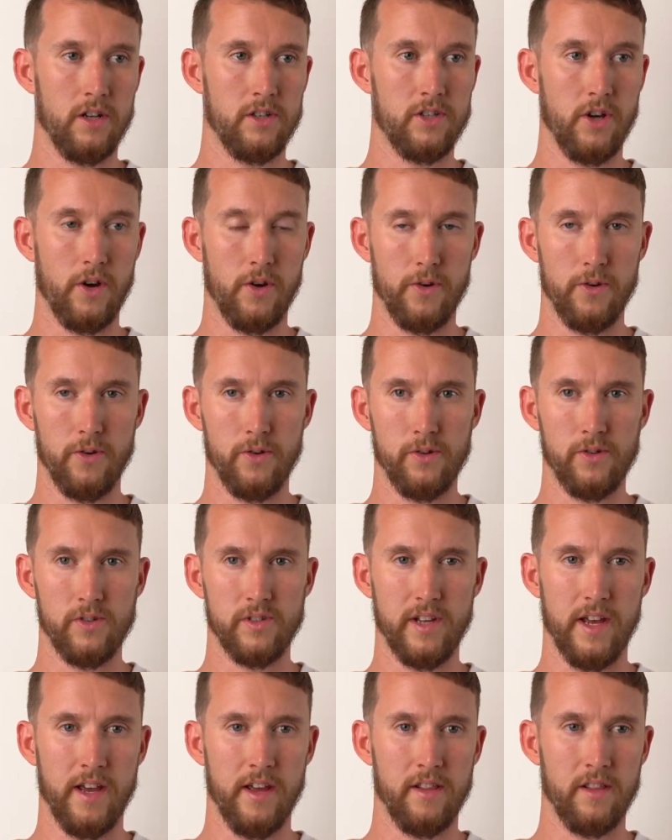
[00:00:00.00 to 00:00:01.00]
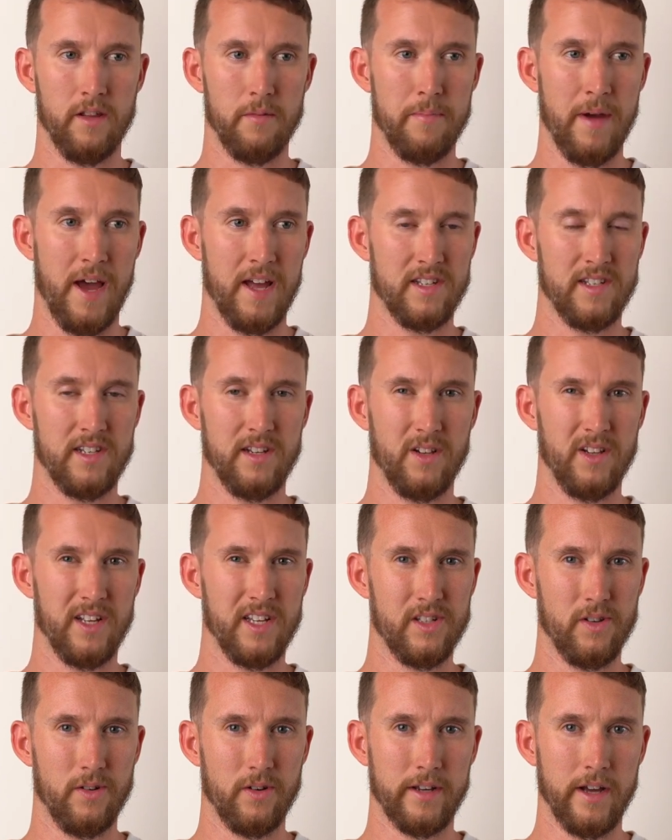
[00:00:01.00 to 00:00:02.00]
tones and the
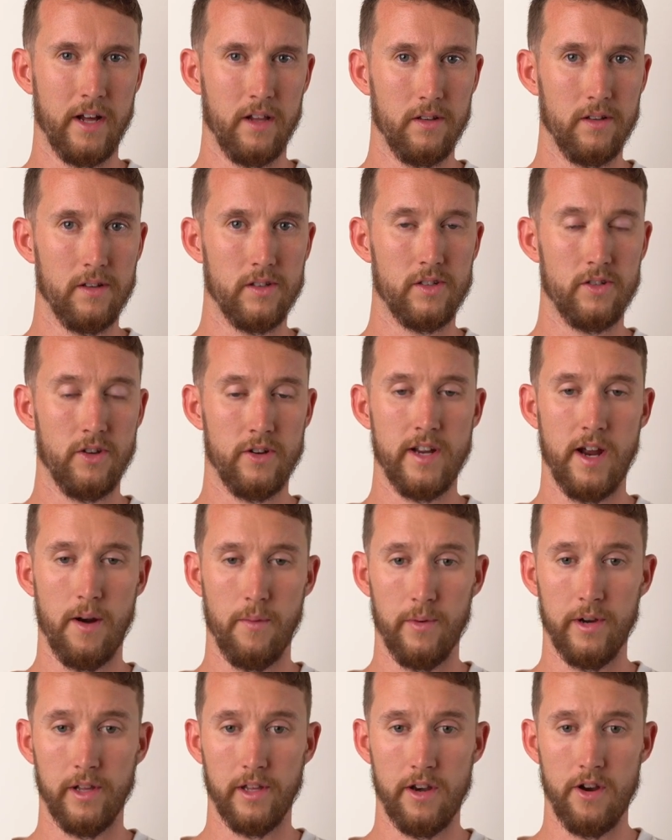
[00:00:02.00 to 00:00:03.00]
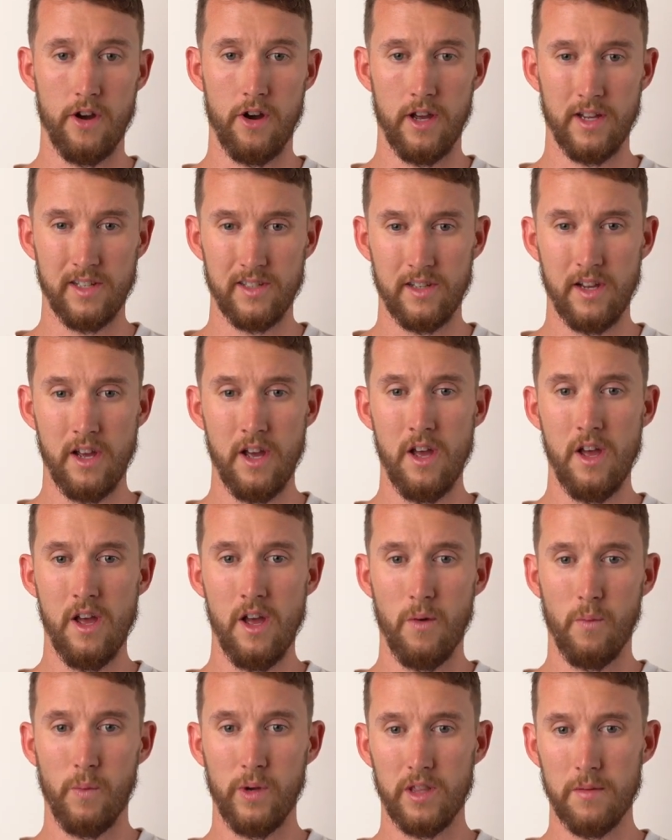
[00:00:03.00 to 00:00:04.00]
pastel-y sort of colors turned out really nice.
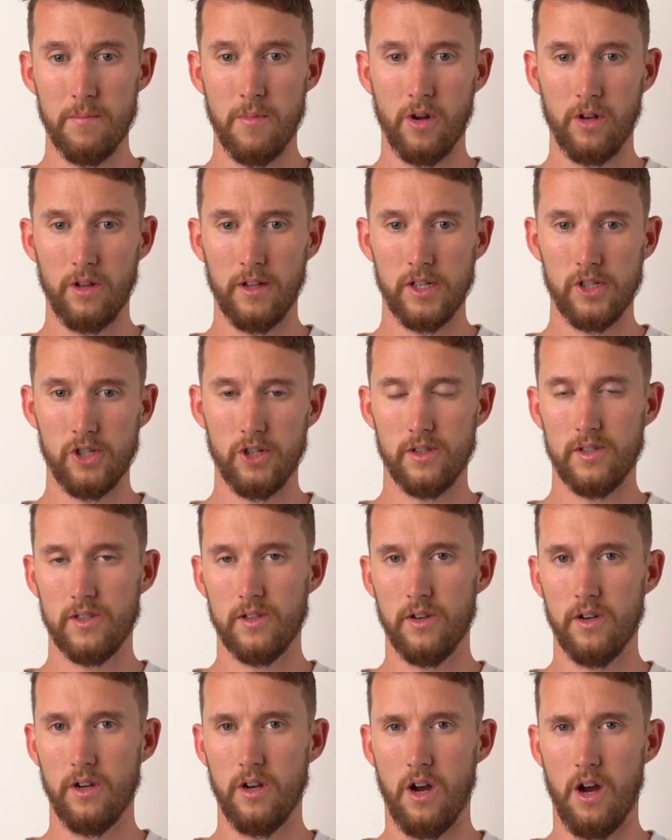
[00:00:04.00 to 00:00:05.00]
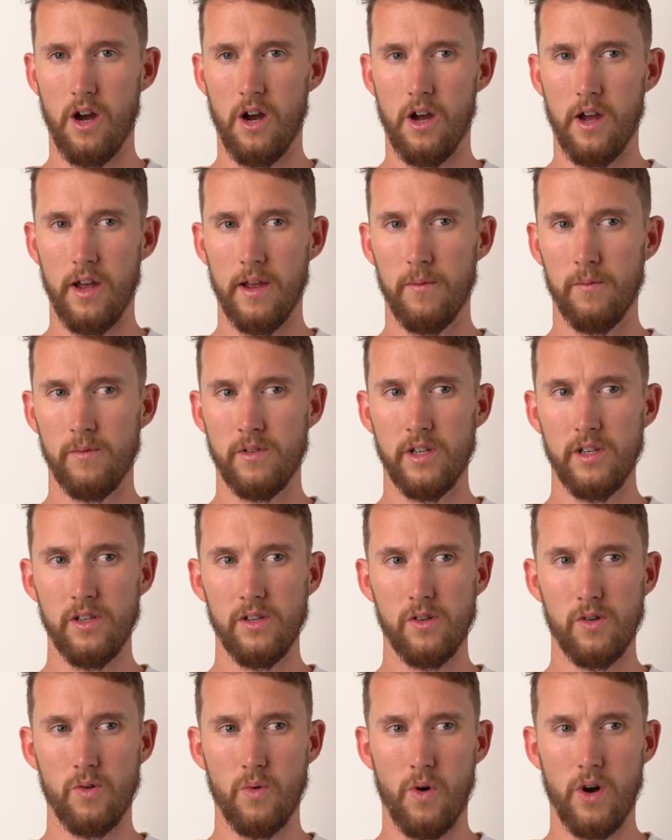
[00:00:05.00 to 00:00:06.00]
With the modeling shots though, I
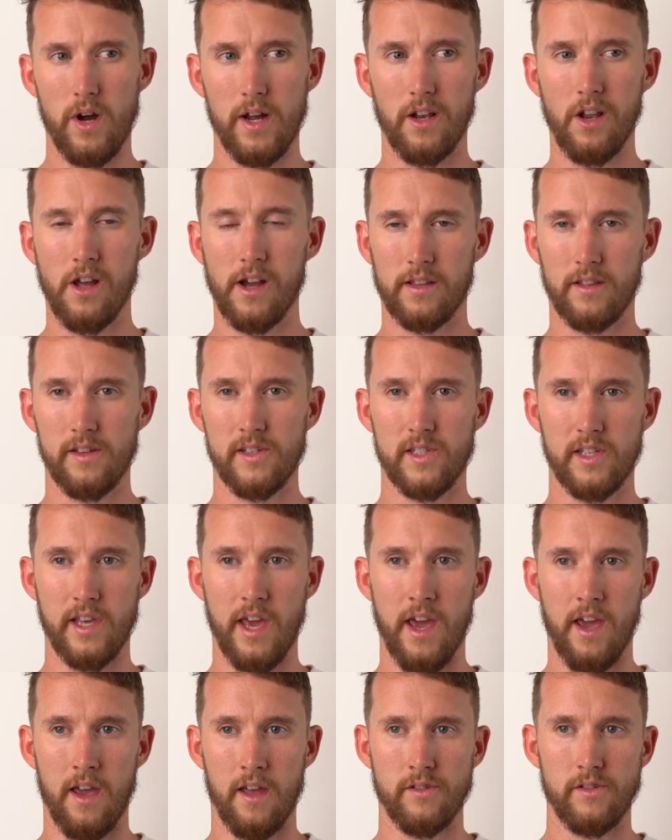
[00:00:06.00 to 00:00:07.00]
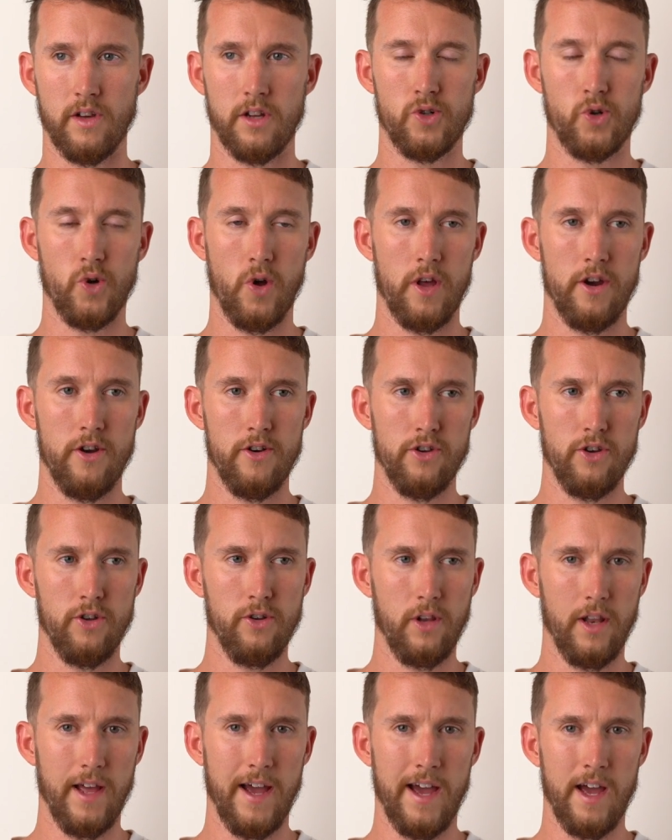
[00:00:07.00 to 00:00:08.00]
didn't quite like the scans. I tried a
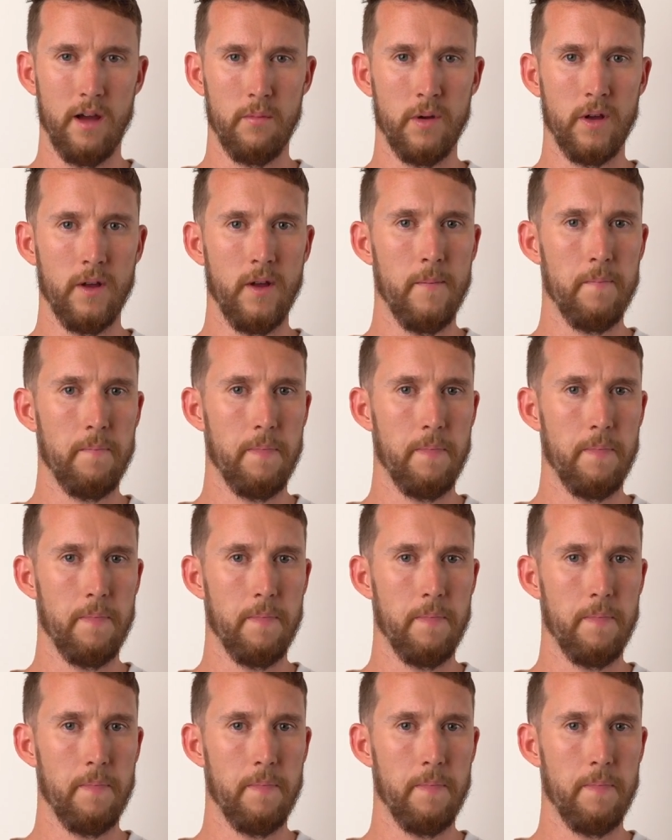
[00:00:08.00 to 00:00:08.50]
new lab.